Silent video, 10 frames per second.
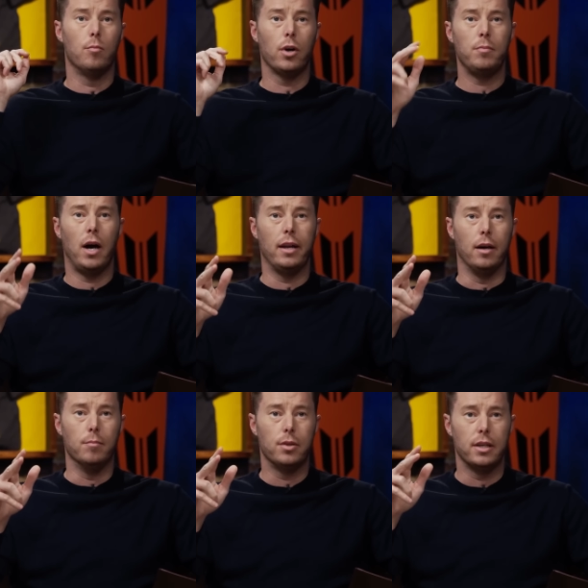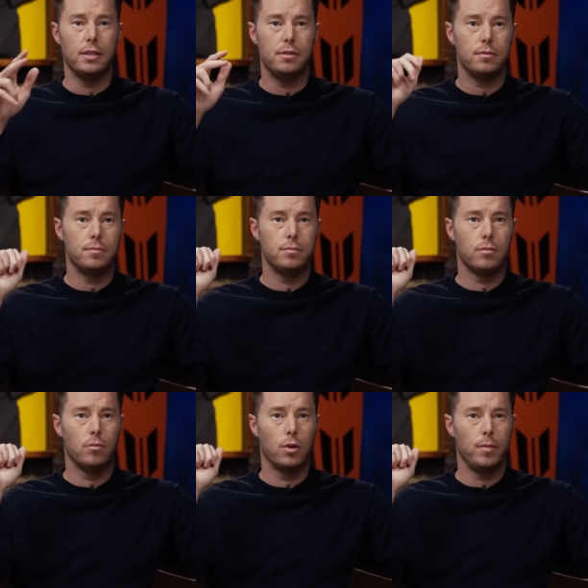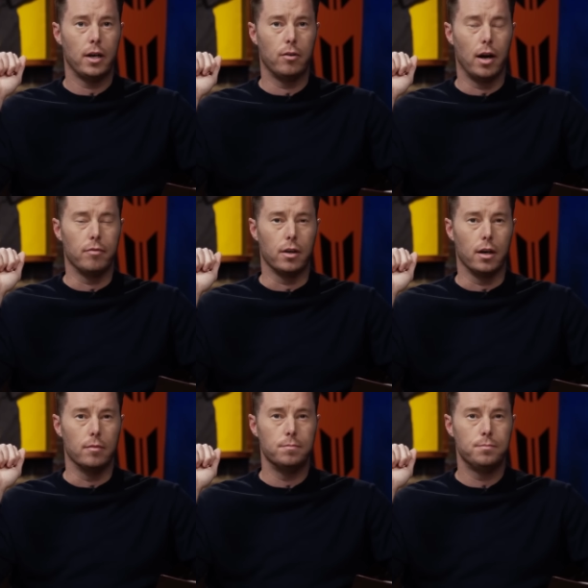Bring mine up, please. Bring my graphic up.